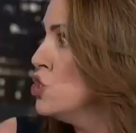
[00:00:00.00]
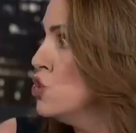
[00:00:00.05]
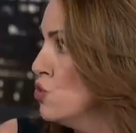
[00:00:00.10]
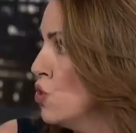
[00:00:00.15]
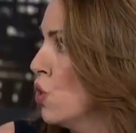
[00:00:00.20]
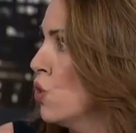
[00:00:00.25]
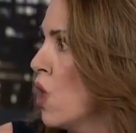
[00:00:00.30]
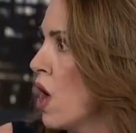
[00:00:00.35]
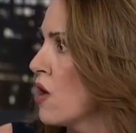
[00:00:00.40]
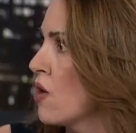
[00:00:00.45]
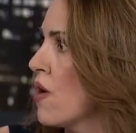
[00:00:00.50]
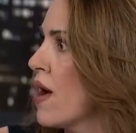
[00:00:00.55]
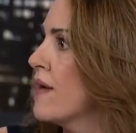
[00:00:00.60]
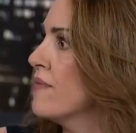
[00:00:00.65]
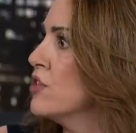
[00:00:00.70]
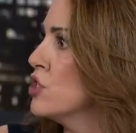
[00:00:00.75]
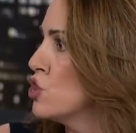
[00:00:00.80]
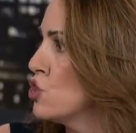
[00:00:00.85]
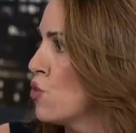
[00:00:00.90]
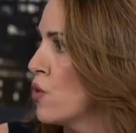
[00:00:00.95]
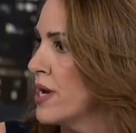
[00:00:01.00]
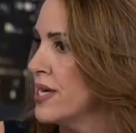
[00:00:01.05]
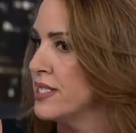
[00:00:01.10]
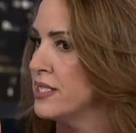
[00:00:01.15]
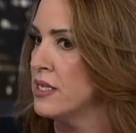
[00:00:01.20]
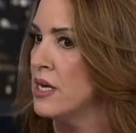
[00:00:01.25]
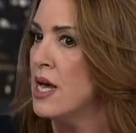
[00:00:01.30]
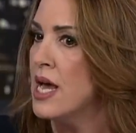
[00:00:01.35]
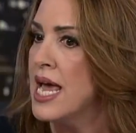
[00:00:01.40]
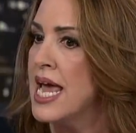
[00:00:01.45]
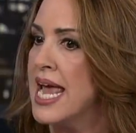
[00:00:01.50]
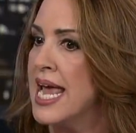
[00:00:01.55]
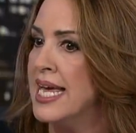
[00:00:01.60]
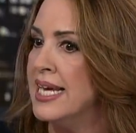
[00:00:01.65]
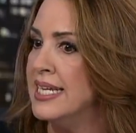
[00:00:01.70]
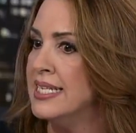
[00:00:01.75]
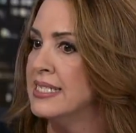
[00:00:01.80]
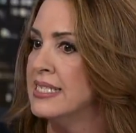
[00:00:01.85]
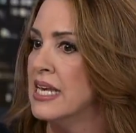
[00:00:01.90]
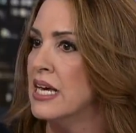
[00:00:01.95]
You no longer have the choice.
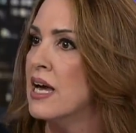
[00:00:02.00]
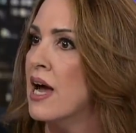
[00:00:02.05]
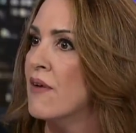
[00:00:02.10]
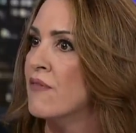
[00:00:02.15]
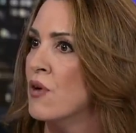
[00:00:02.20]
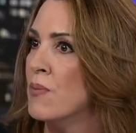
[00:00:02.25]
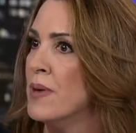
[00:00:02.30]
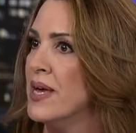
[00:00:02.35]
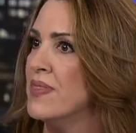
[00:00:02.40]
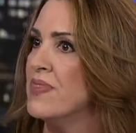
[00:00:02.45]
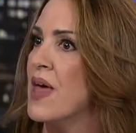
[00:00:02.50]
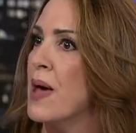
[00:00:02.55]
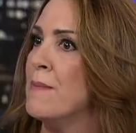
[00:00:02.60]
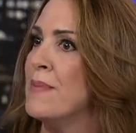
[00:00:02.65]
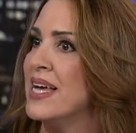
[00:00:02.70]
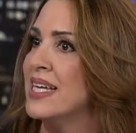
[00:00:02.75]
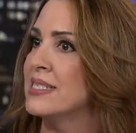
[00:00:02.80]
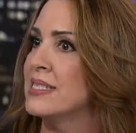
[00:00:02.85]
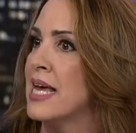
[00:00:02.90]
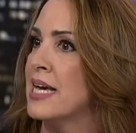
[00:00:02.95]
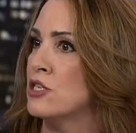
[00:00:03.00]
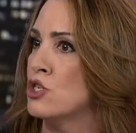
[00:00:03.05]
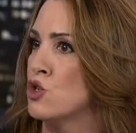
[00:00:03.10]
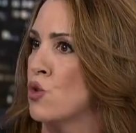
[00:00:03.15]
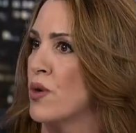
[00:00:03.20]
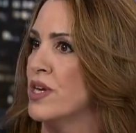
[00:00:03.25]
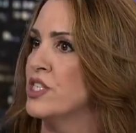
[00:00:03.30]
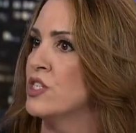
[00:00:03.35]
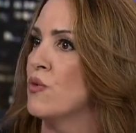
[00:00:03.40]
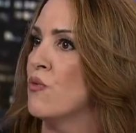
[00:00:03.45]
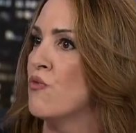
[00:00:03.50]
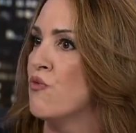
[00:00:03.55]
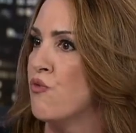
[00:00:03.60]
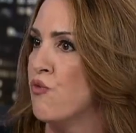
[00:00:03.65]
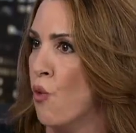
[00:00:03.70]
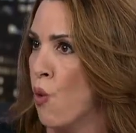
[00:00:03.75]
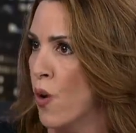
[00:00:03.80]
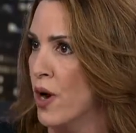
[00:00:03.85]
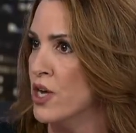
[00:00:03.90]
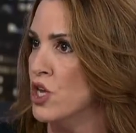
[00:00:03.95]
It is the government that makes that choice
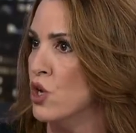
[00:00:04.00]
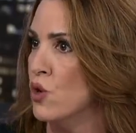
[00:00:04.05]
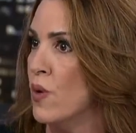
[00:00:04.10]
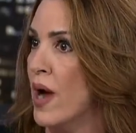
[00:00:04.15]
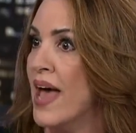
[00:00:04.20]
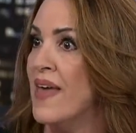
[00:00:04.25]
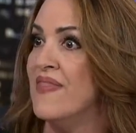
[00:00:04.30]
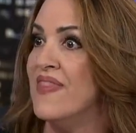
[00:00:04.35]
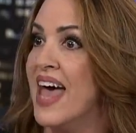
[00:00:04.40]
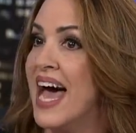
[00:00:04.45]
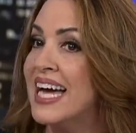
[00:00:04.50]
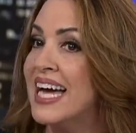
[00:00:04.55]
for you, and